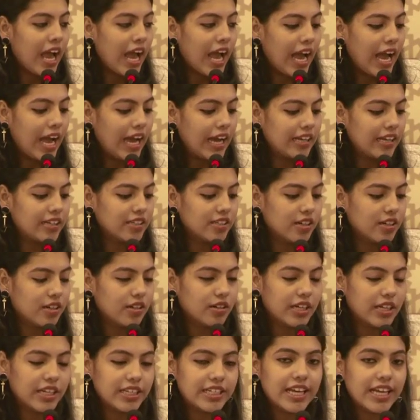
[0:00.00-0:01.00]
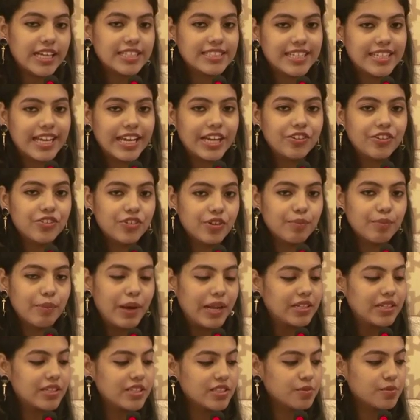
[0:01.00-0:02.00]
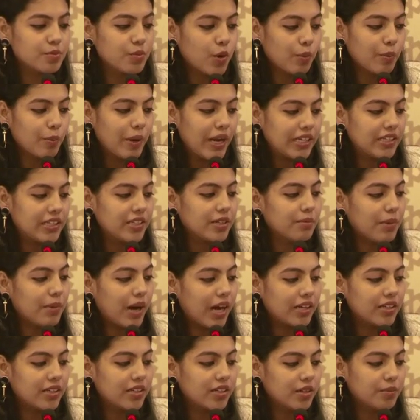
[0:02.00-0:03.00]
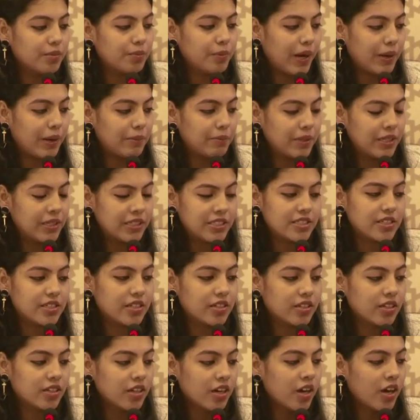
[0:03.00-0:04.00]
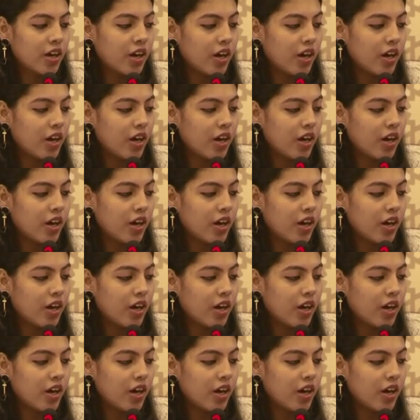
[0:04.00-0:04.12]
and it has gained tremendous momentum under Prime Minister